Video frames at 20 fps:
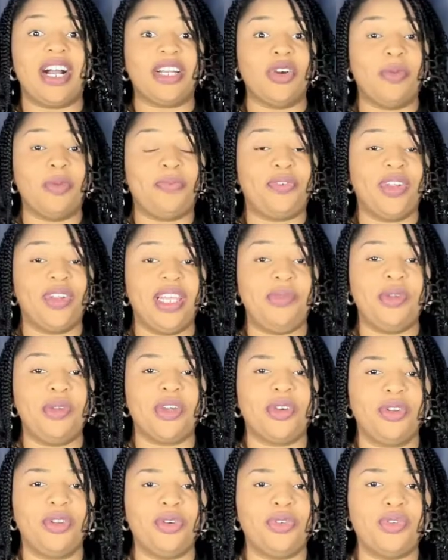and hopefully we're
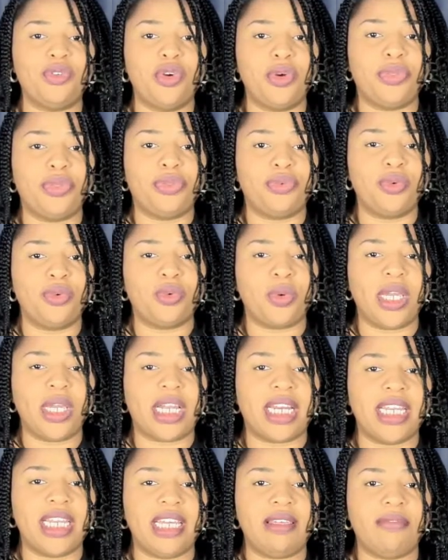going to roll through
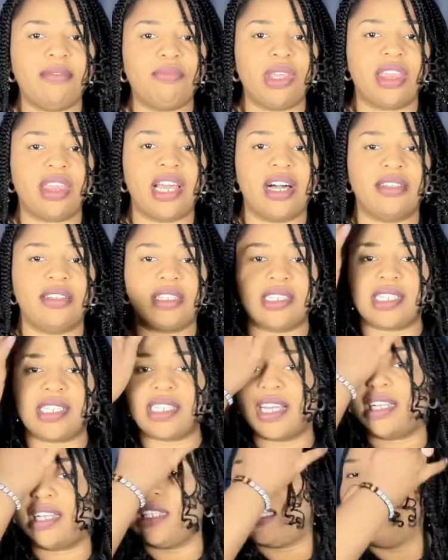quickly without the
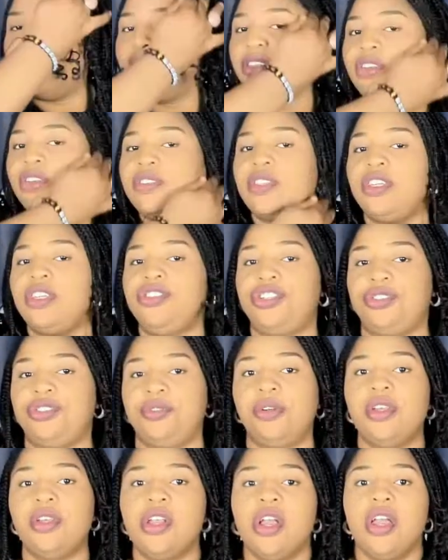sound giving us issue.